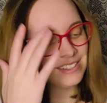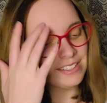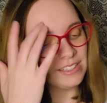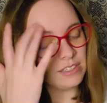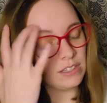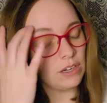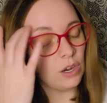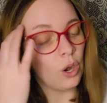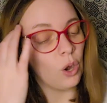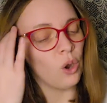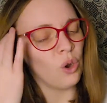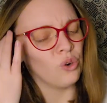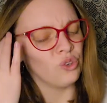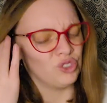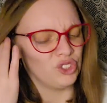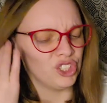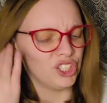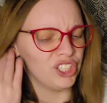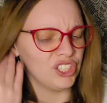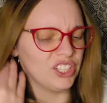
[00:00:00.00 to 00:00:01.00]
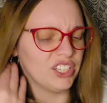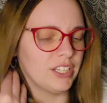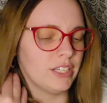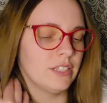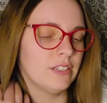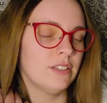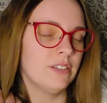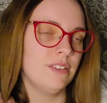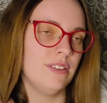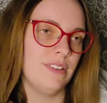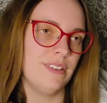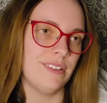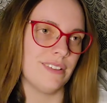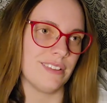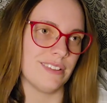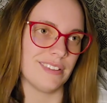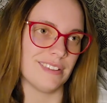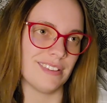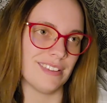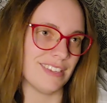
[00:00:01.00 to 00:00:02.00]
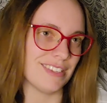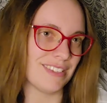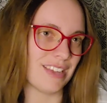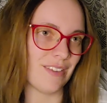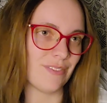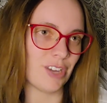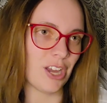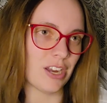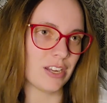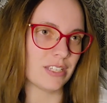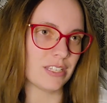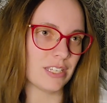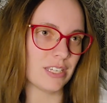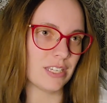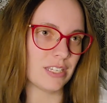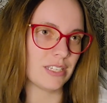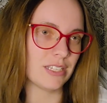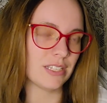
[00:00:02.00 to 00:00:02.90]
Oh, really? This I've got to see.